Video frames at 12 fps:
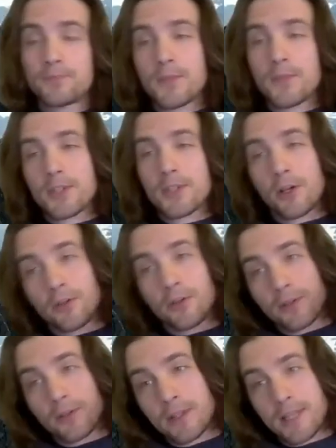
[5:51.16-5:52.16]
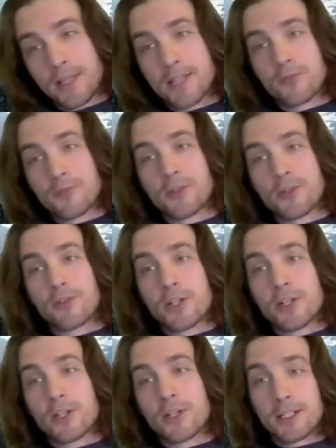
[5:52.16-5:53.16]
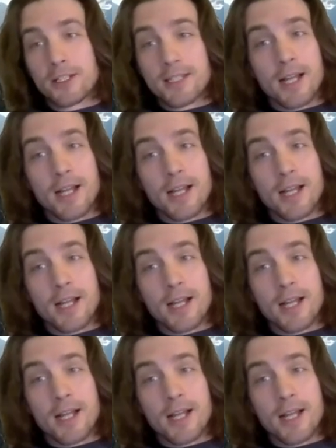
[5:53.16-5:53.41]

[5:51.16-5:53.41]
So this restriction does not